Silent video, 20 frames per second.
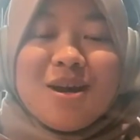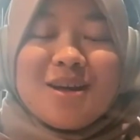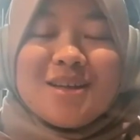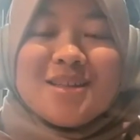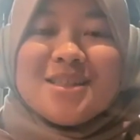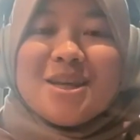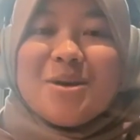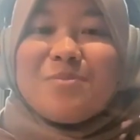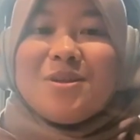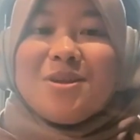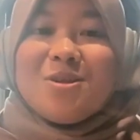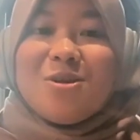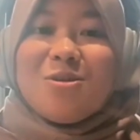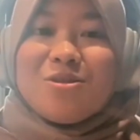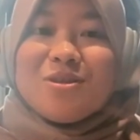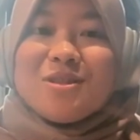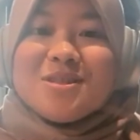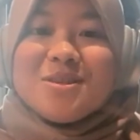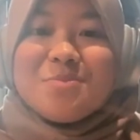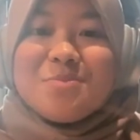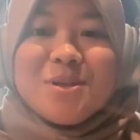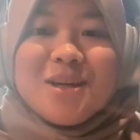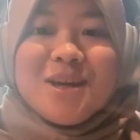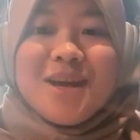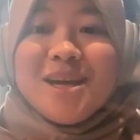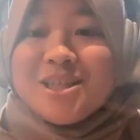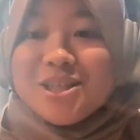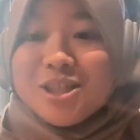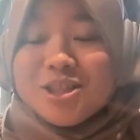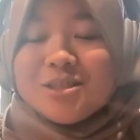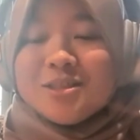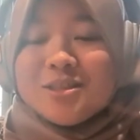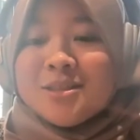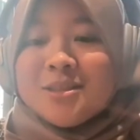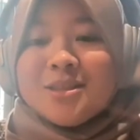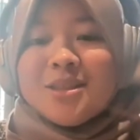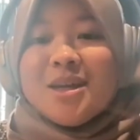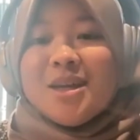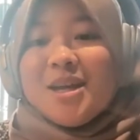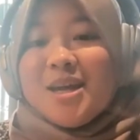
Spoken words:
accepted all these applications.